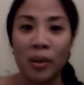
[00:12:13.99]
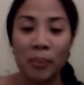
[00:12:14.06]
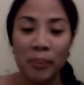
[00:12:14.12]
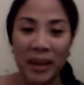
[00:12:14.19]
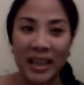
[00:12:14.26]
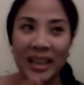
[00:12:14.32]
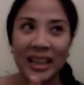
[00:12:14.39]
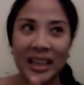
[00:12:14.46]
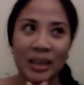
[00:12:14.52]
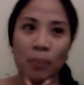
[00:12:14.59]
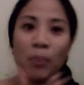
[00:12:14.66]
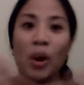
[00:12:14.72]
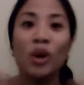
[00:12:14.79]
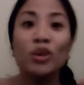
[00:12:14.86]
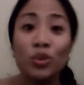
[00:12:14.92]
Make it
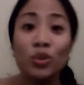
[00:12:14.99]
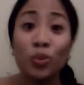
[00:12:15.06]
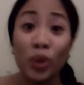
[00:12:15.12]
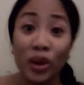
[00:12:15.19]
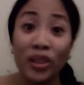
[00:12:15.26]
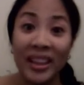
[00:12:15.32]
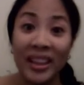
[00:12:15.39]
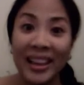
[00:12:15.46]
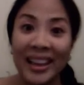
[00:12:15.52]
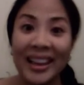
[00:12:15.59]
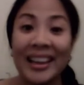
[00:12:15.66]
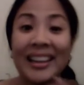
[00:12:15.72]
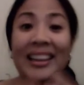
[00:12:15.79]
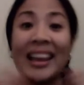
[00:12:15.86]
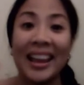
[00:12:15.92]
post-worthy
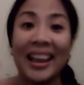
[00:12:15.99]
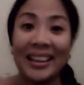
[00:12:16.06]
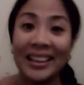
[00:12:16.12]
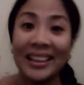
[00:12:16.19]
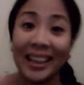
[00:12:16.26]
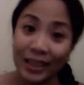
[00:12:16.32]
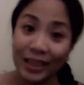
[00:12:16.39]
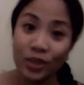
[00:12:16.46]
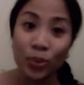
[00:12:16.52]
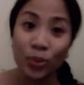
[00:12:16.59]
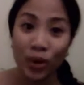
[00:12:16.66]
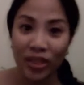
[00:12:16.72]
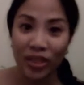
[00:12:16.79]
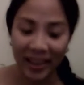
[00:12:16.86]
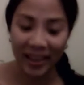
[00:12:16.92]
and
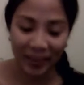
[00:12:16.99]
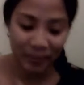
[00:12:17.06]
engage-worthy.